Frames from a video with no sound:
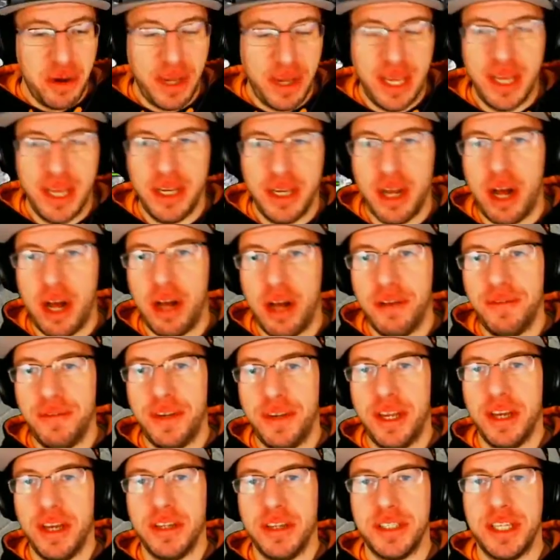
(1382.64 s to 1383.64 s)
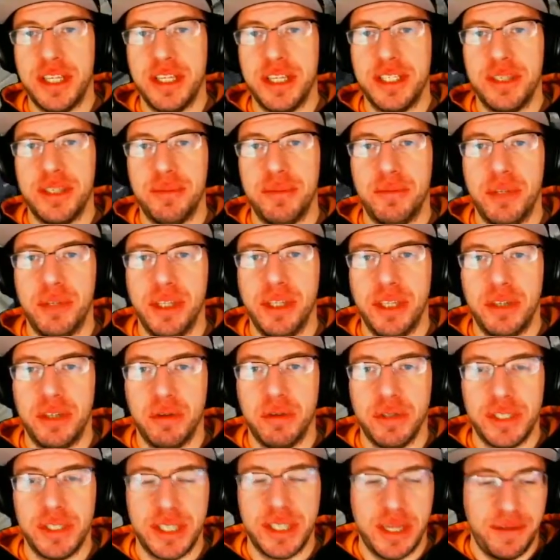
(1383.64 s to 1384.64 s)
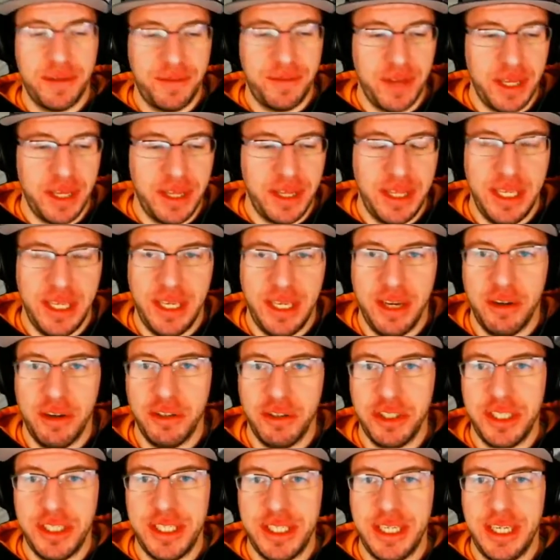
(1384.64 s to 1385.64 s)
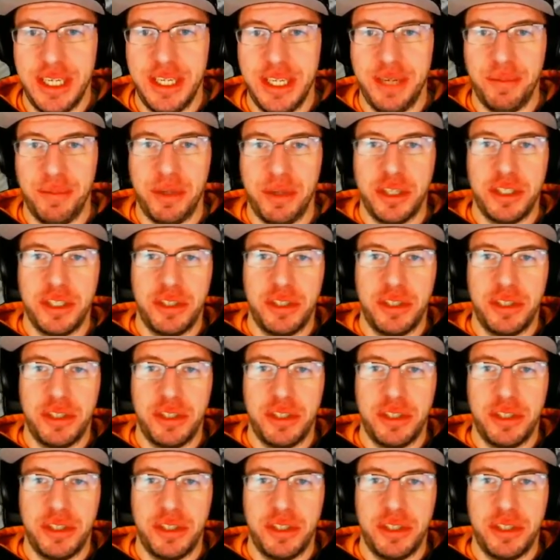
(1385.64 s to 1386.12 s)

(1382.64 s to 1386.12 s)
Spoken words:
and all videos. There's some really cool stuff like the OGC merch